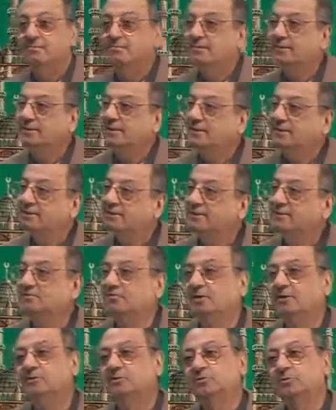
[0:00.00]
Brother, it is
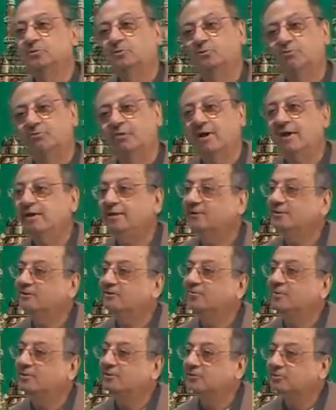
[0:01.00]
mansub. Why it is
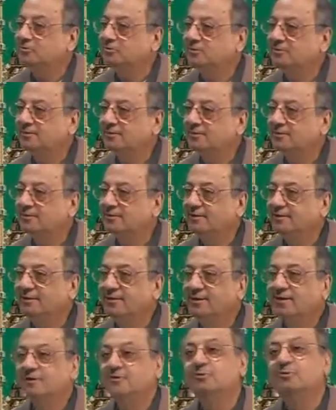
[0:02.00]
mansub?
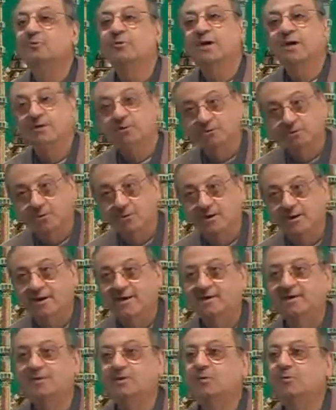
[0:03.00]
So we are going to
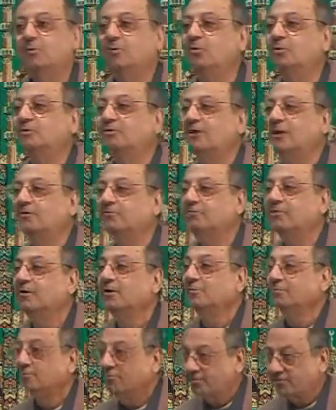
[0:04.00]
learn the rules of
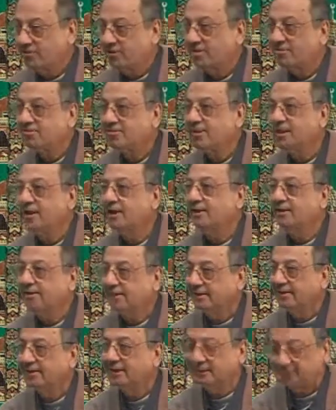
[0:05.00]
mustathna
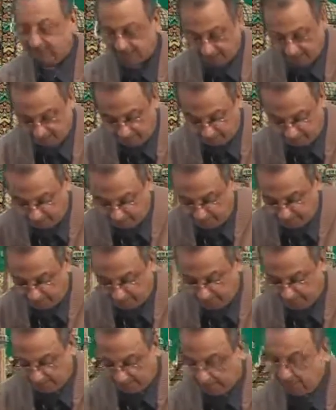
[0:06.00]
in lesson number
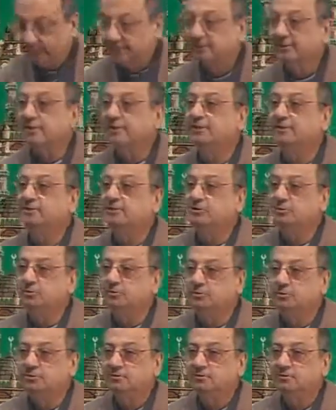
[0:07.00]
32.